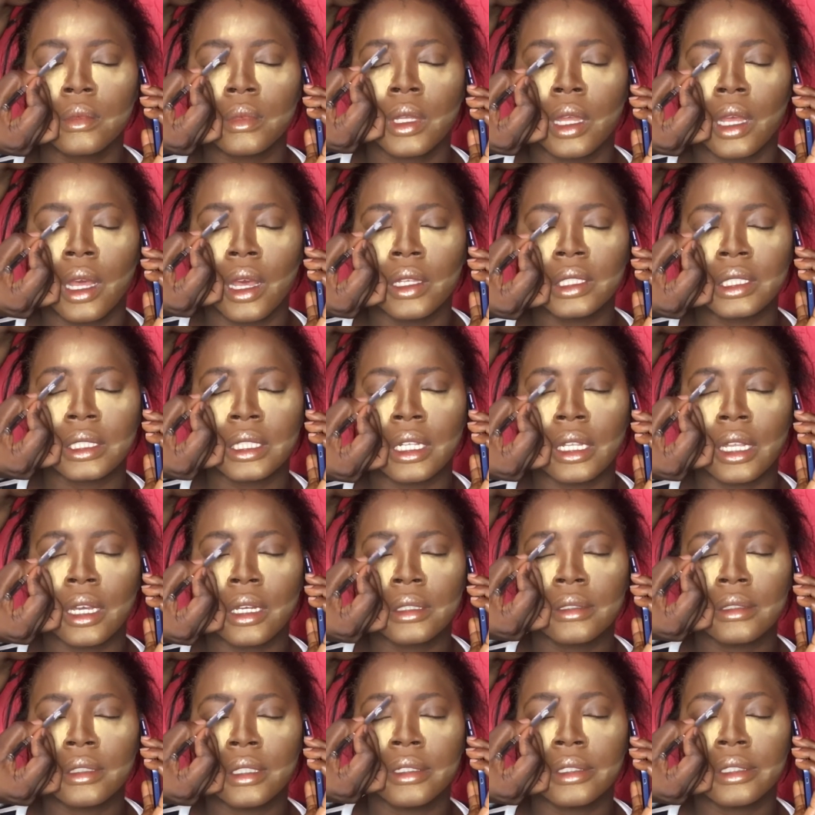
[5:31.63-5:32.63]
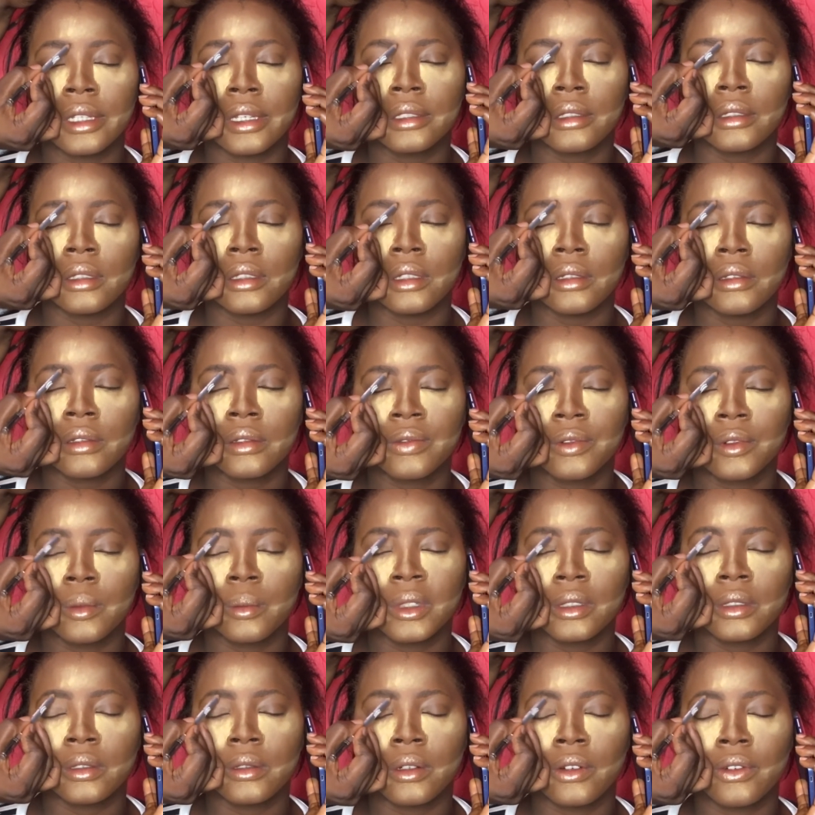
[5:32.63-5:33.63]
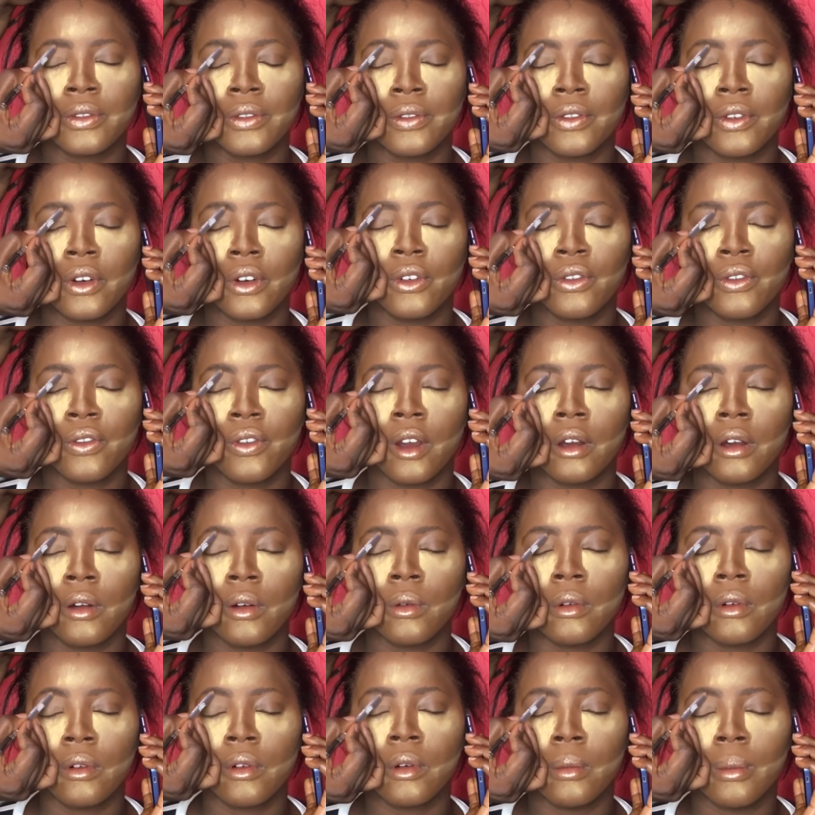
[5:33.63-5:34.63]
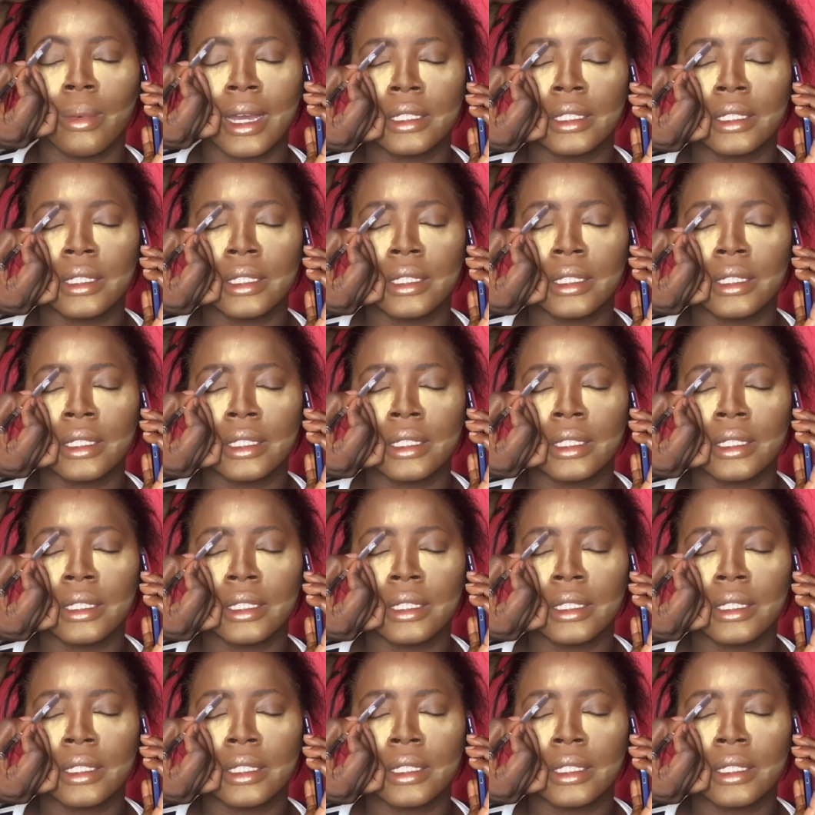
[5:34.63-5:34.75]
As you can see, I'm shading very gently and lightly